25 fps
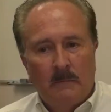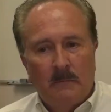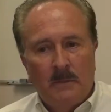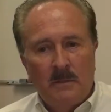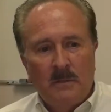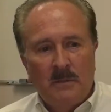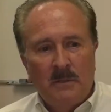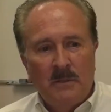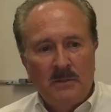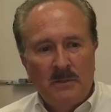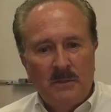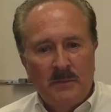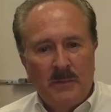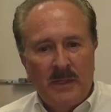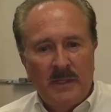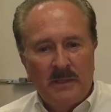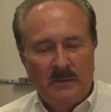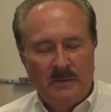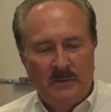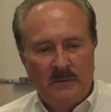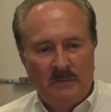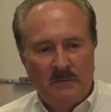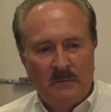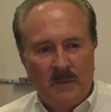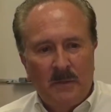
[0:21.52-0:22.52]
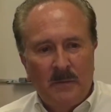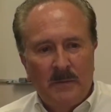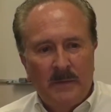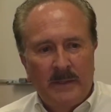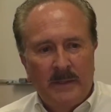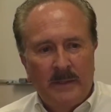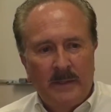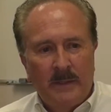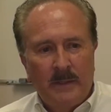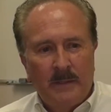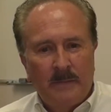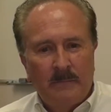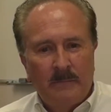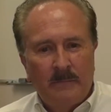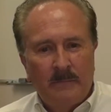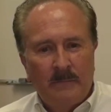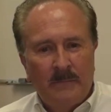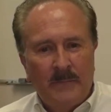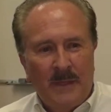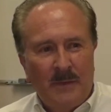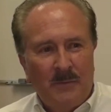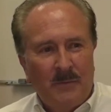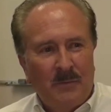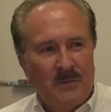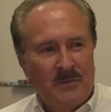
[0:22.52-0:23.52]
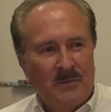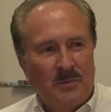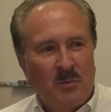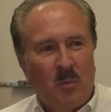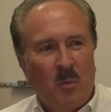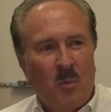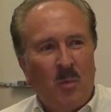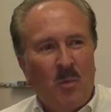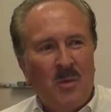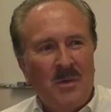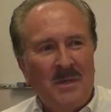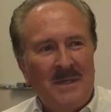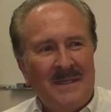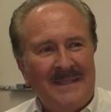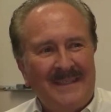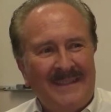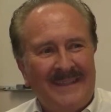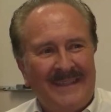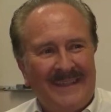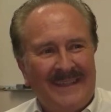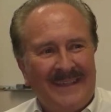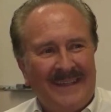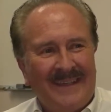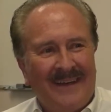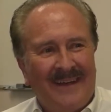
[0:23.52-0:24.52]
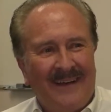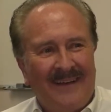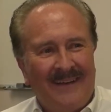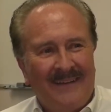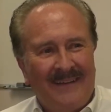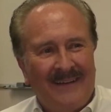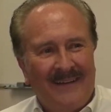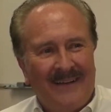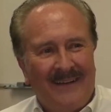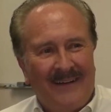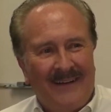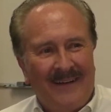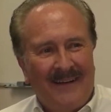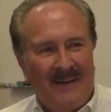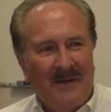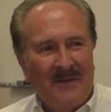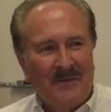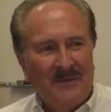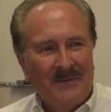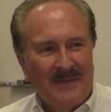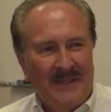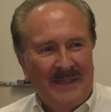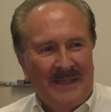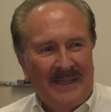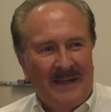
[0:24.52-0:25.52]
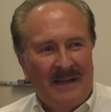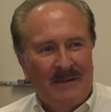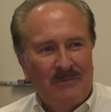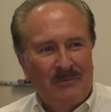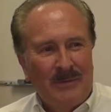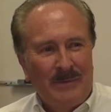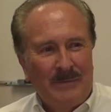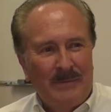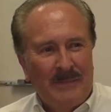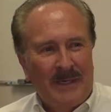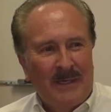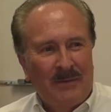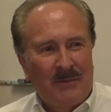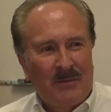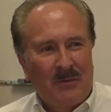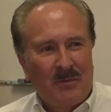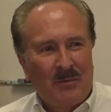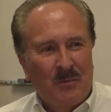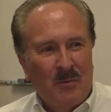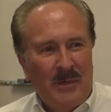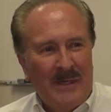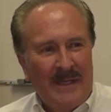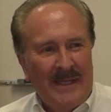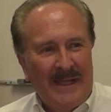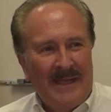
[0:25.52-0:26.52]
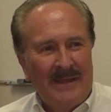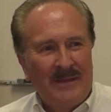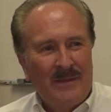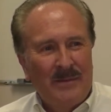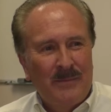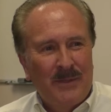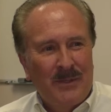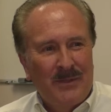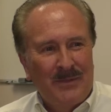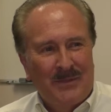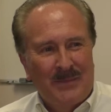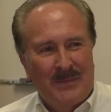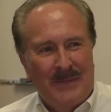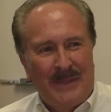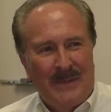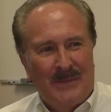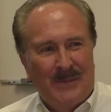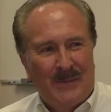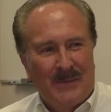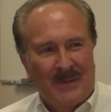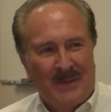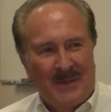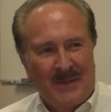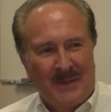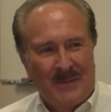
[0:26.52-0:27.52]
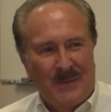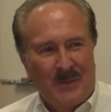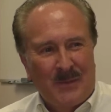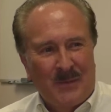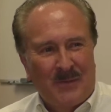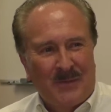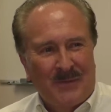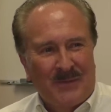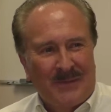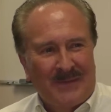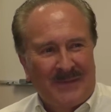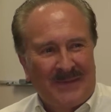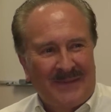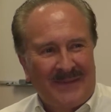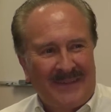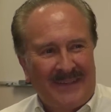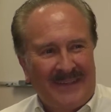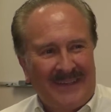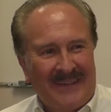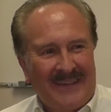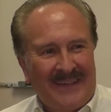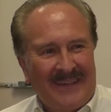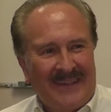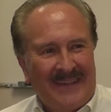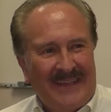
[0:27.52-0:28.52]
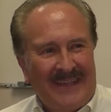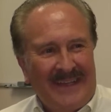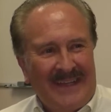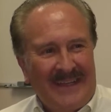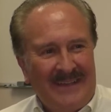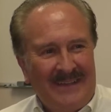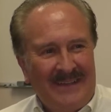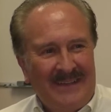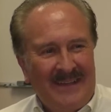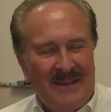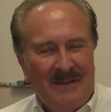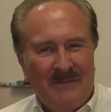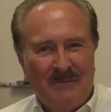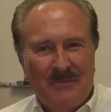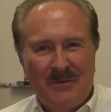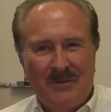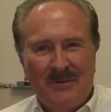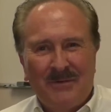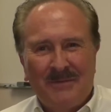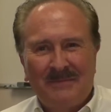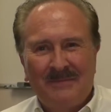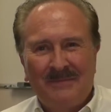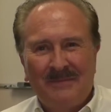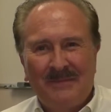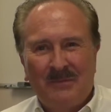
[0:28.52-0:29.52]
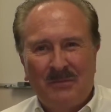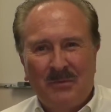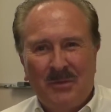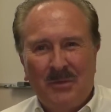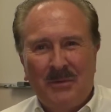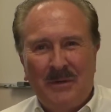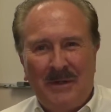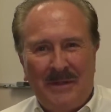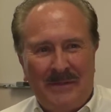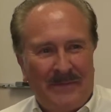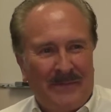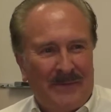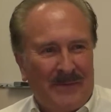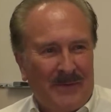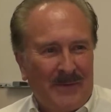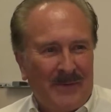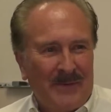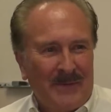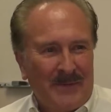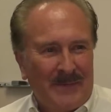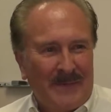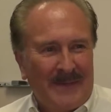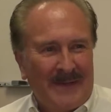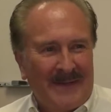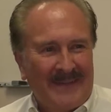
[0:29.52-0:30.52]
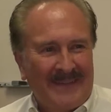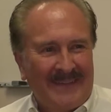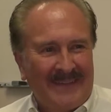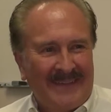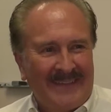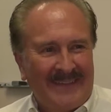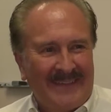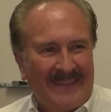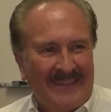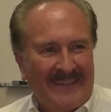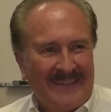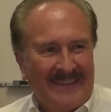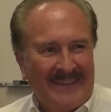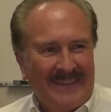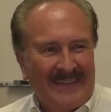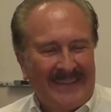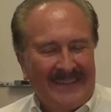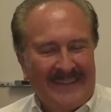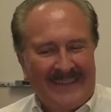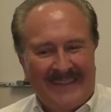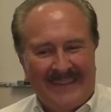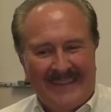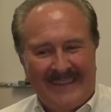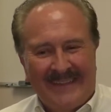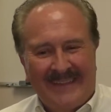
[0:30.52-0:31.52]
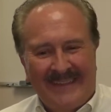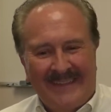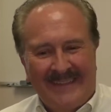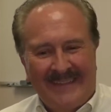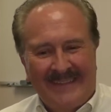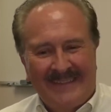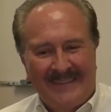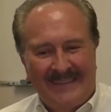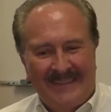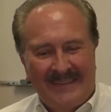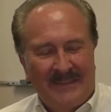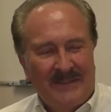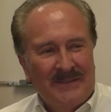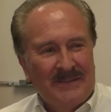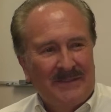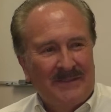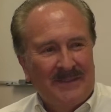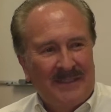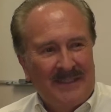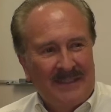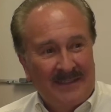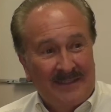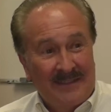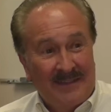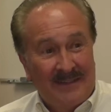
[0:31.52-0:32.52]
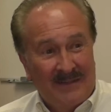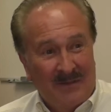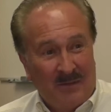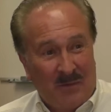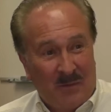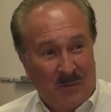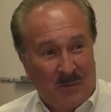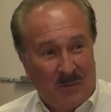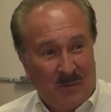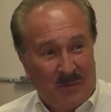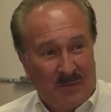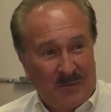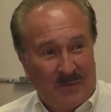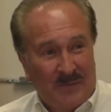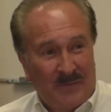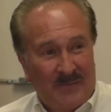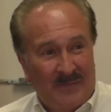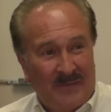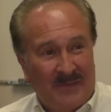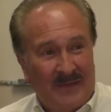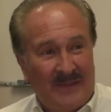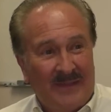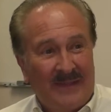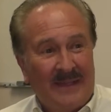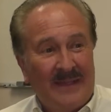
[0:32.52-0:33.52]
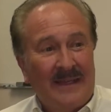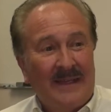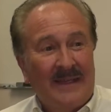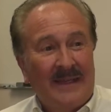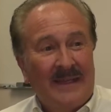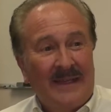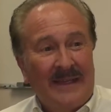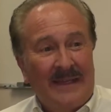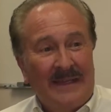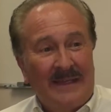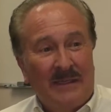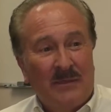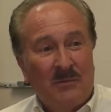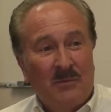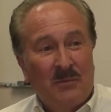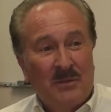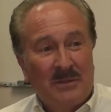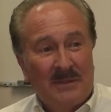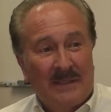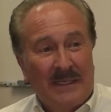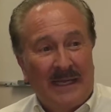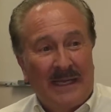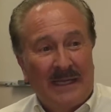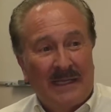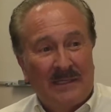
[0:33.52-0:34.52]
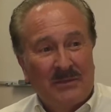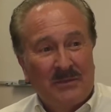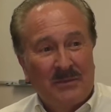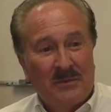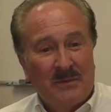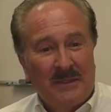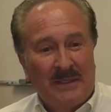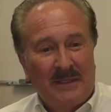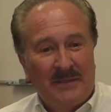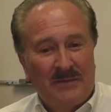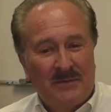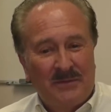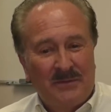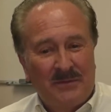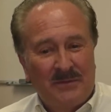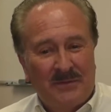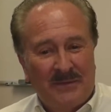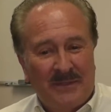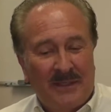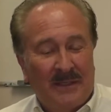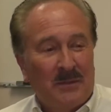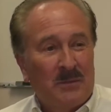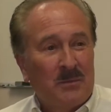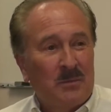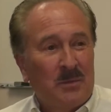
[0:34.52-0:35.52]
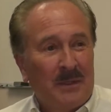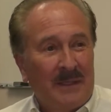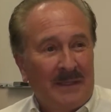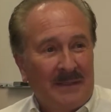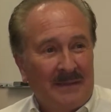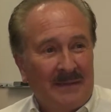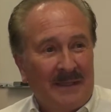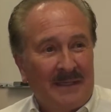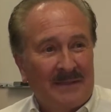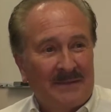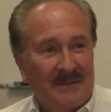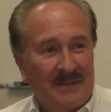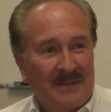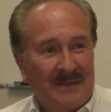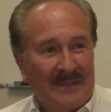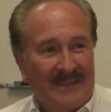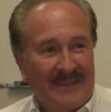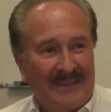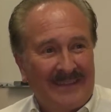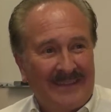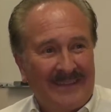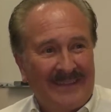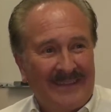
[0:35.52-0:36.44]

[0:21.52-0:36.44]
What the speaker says: Well, it goes back to growing up. That was one holiday I remember we had the most people come over, and never really thought about it until I got older. And it was actually to celebrate Leslie.